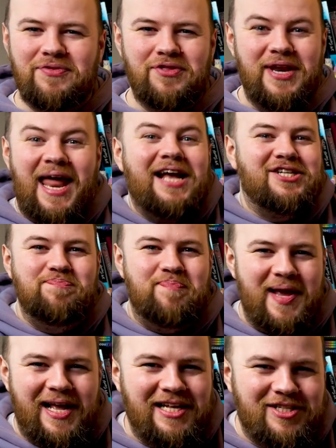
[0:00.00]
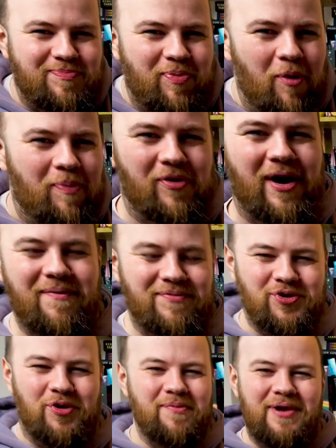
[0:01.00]
the next biggest Pauper
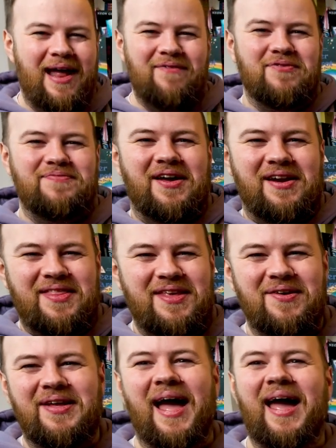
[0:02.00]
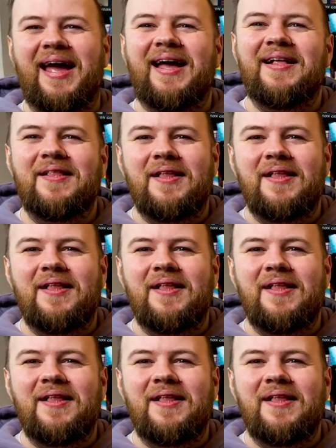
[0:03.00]
tournament ever done in the UK.